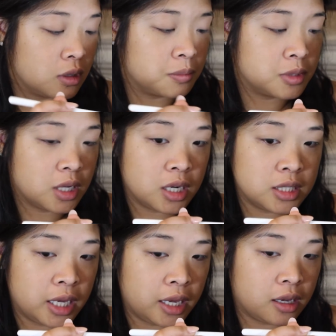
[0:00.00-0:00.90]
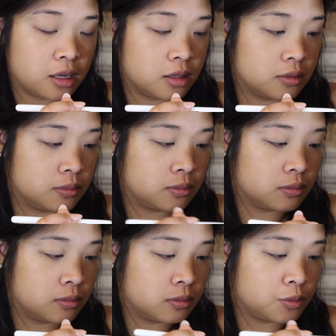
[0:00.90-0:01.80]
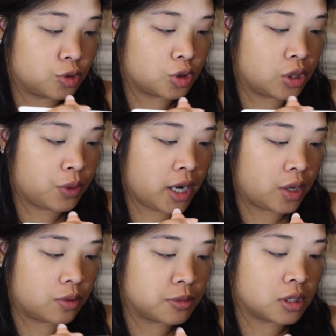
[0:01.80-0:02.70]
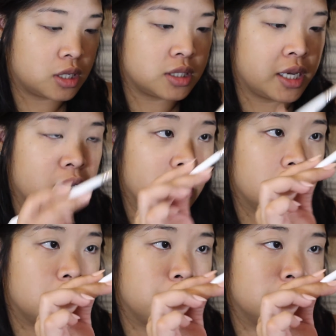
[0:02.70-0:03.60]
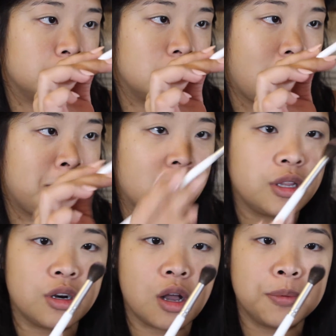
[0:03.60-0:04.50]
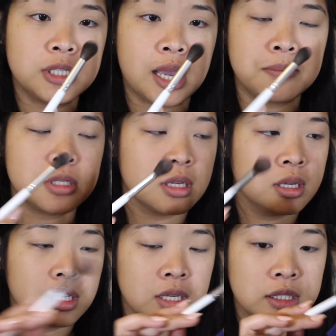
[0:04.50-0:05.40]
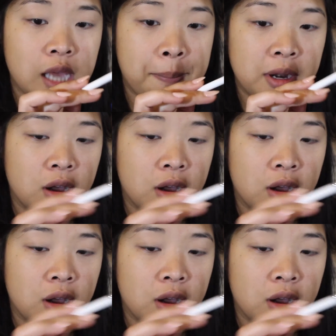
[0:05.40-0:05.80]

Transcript: I'm just going to take, I'm going to show you what I do. I'm just going to take it, dab it on there a couple times, tap it